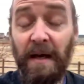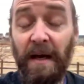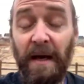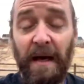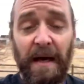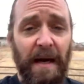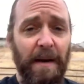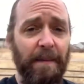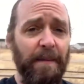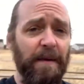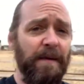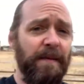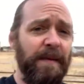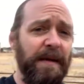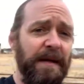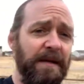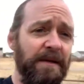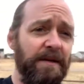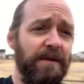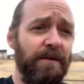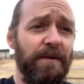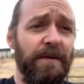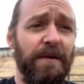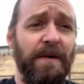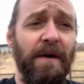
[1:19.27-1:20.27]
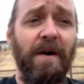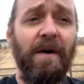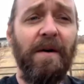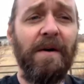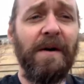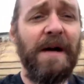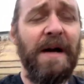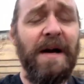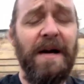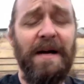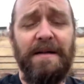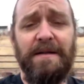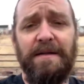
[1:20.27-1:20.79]
and I'm gonna be doing all
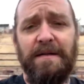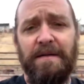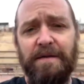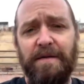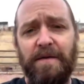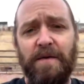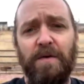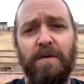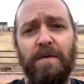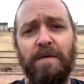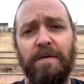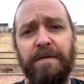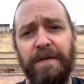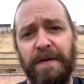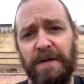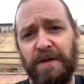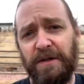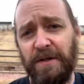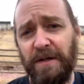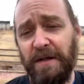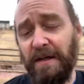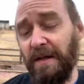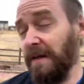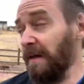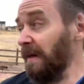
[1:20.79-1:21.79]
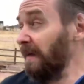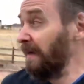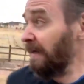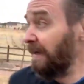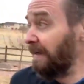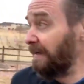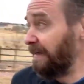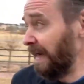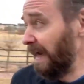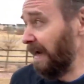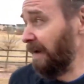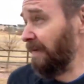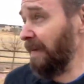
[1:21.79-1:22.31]
kinds of cool fishing
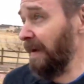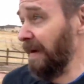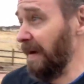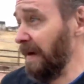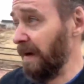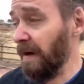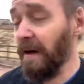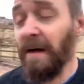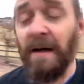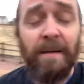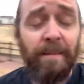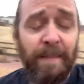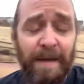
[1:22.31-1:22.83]
down there.